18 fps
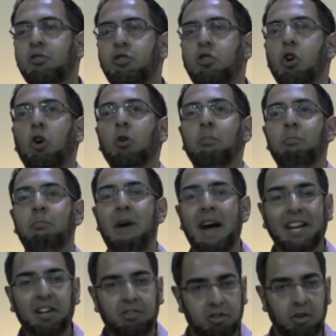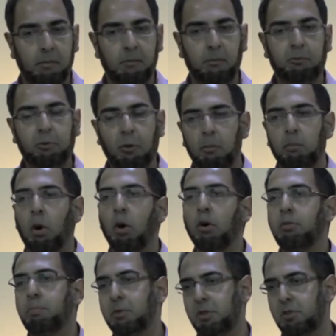dogmatism from
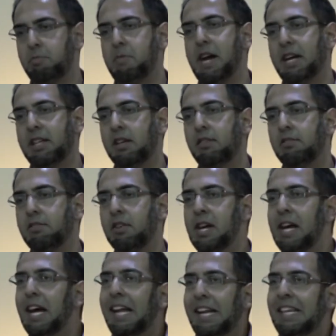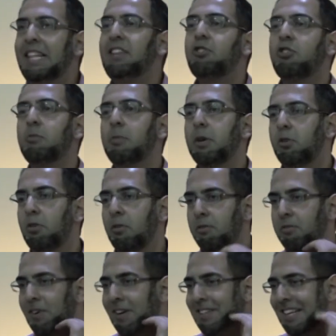both perspectives needs to be
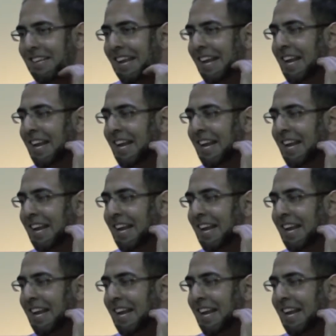confronted.